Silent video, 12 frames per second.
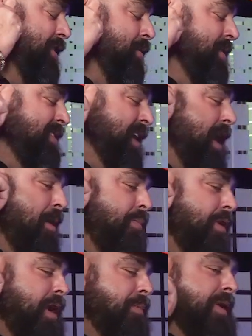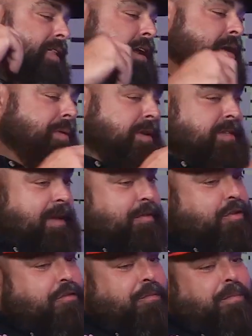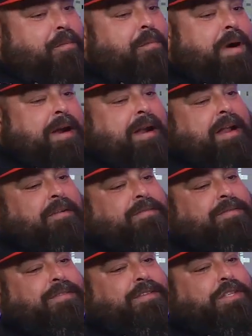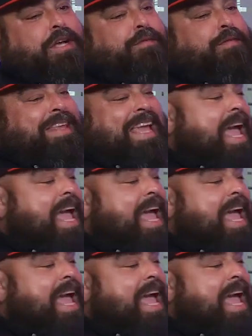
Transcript: The reason I bring that up because I know you've brought a lot of stuff, the